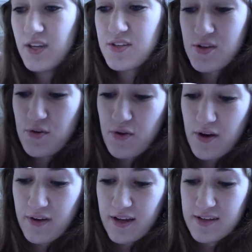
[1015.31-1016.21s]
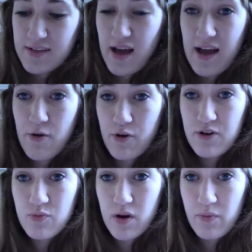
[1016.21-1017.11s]
So, I
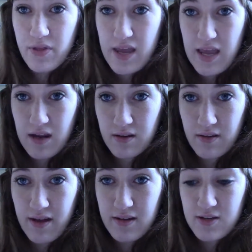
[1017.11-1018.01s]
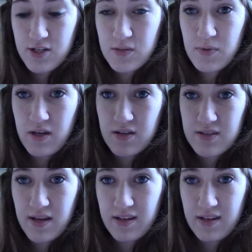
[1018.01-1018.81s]
ordered one with a handle on it just because,